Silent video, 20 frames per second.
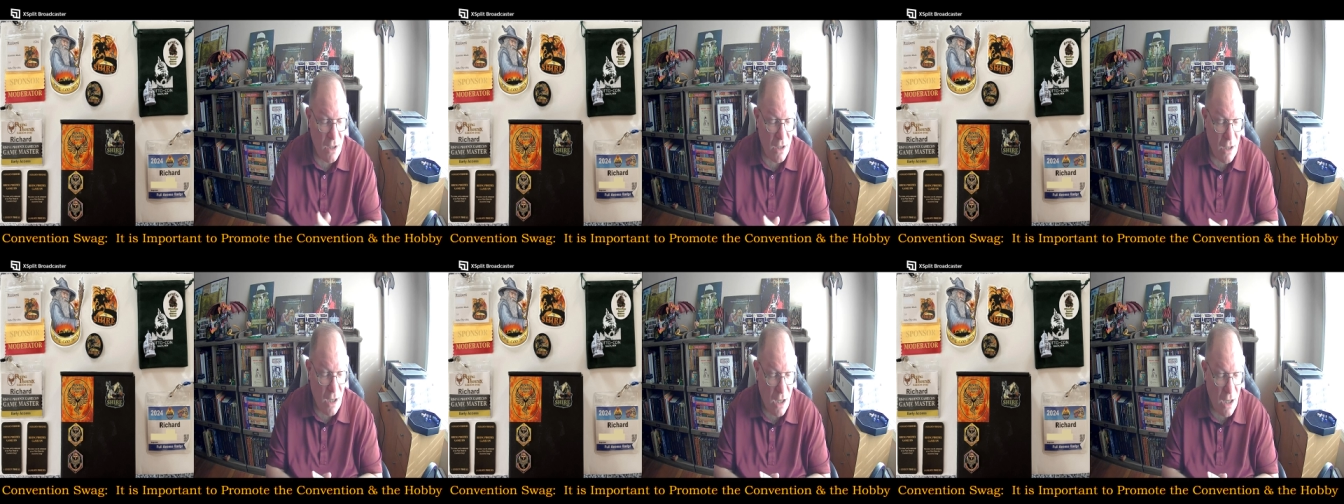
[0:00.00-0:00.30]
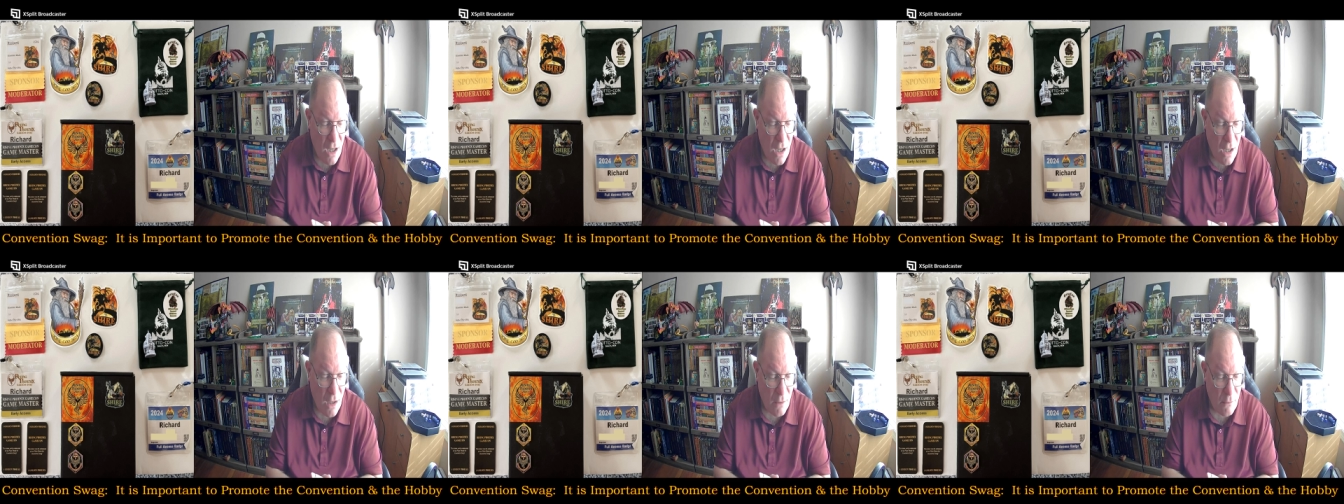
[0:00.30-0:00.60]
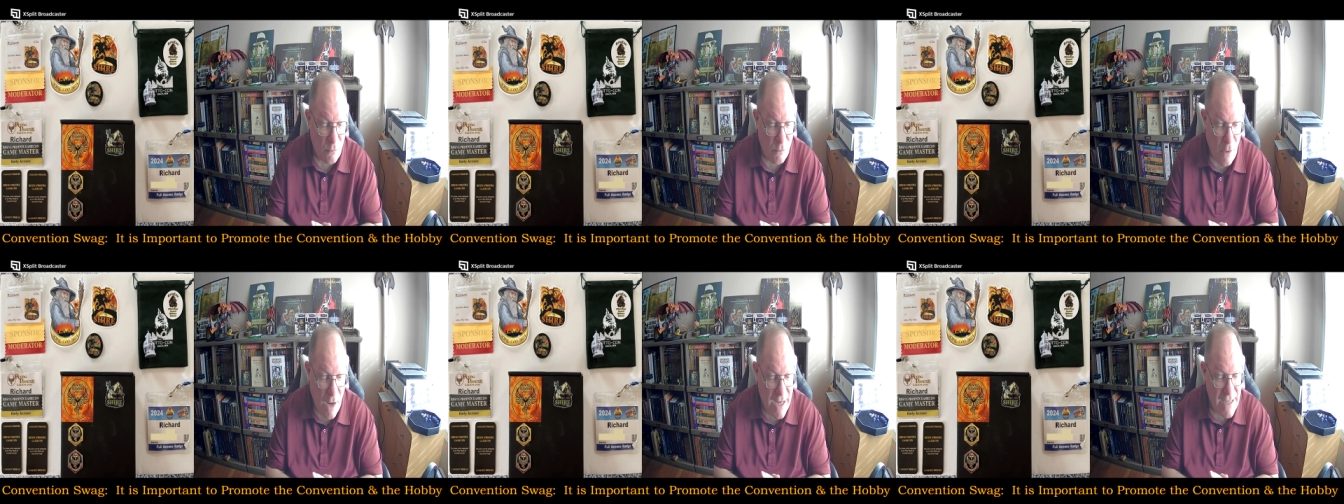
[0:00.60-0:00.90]

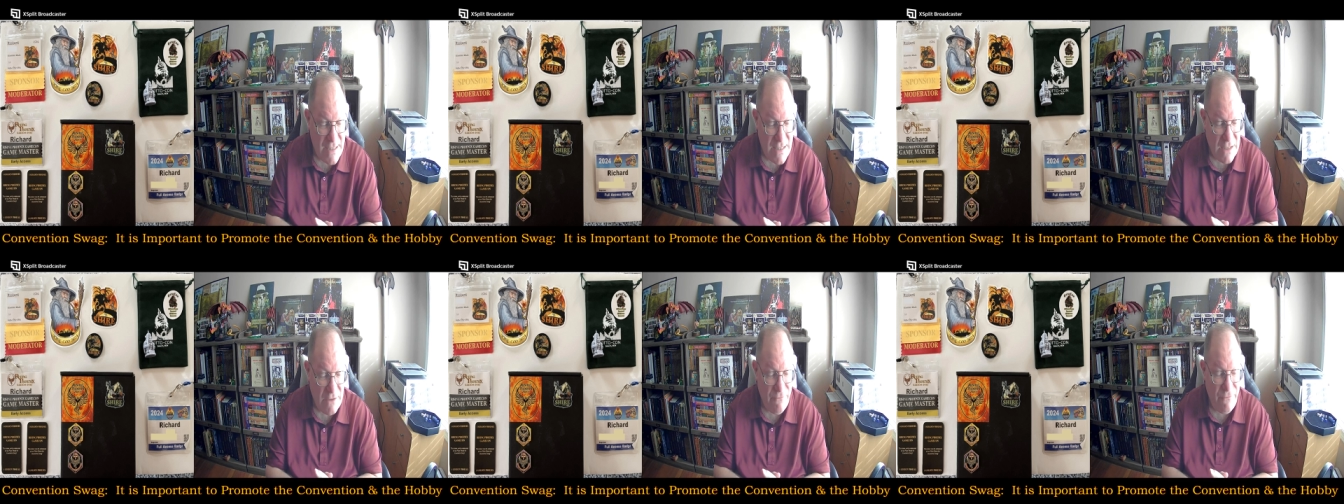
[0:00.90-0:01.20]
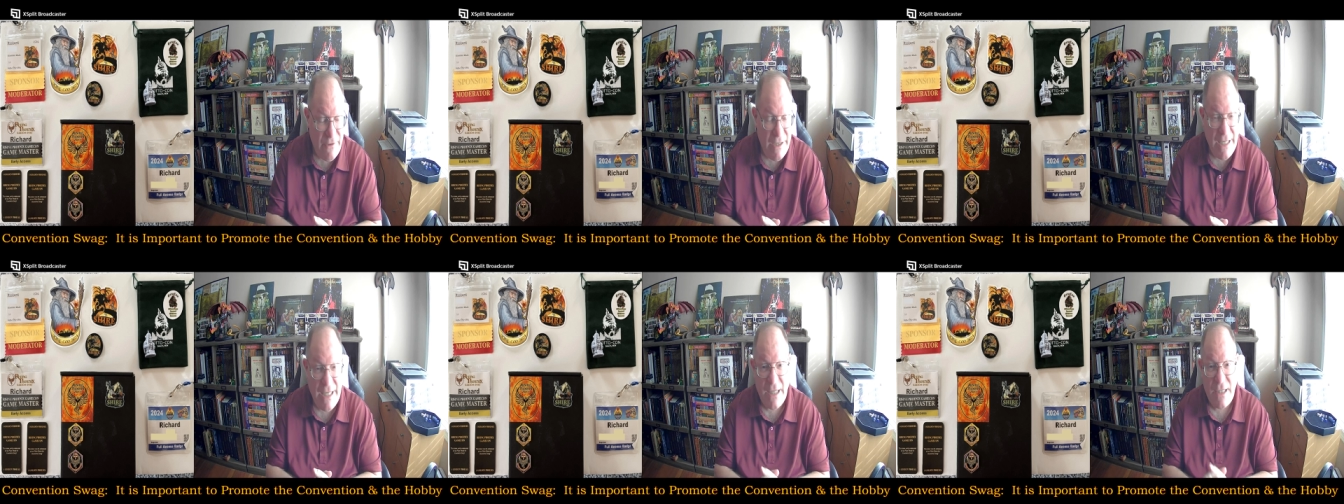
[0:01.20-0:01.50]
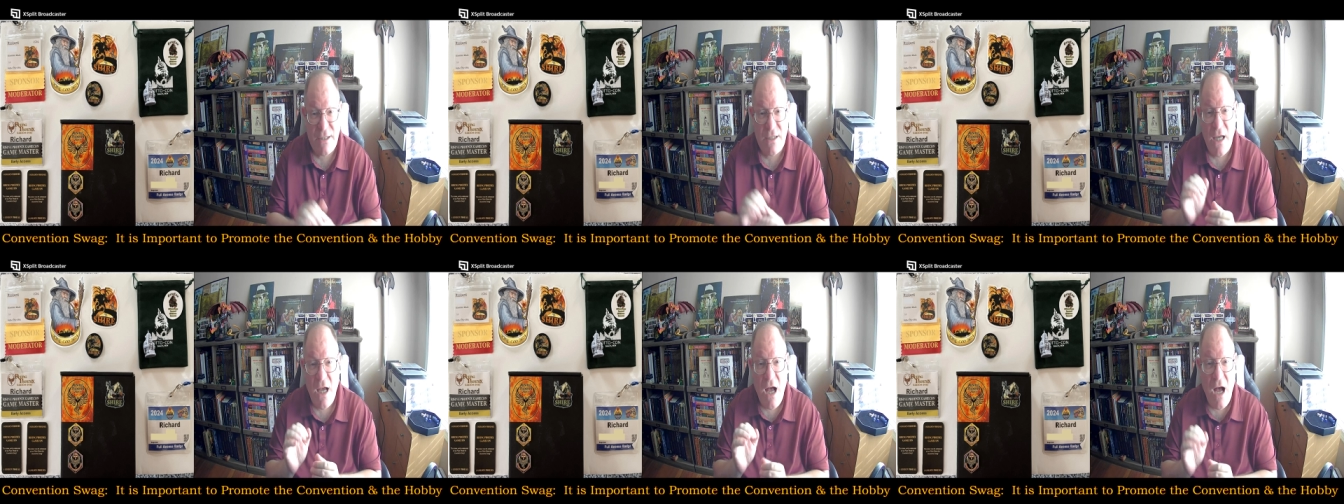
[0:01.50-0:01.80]
Rising
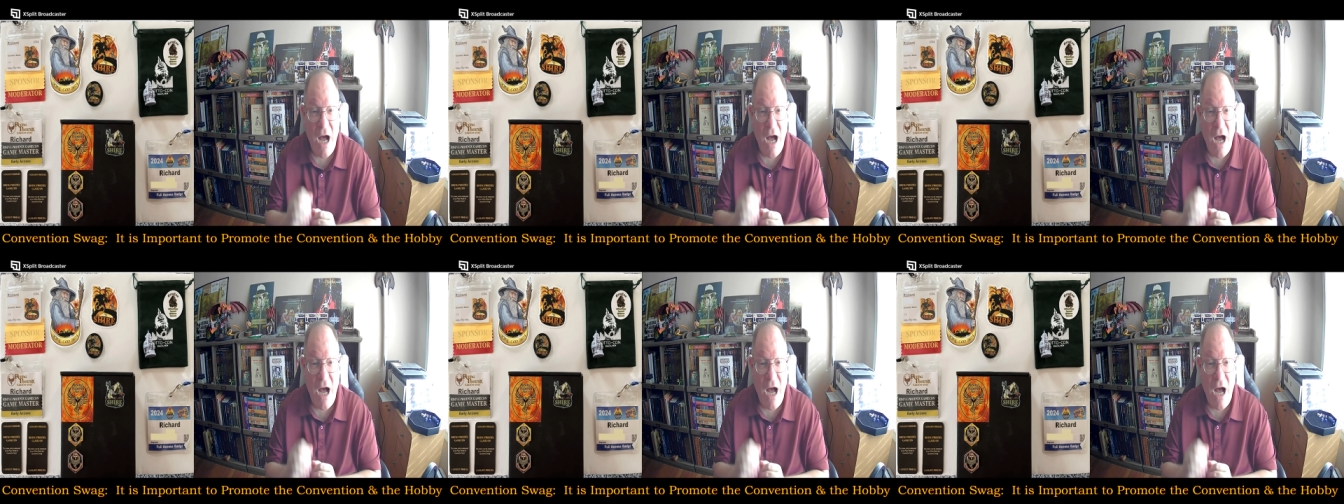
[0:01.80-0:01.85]
Phoenix,